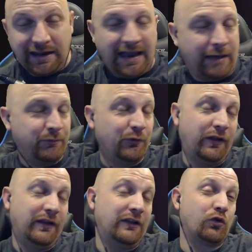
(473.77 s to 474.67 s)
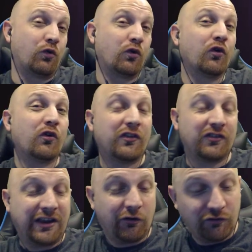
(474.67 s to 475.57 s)
I absolutely adore this
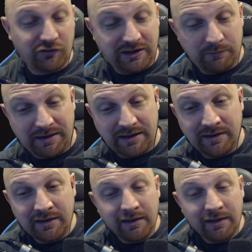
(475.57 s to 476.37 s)
Karen skin, man.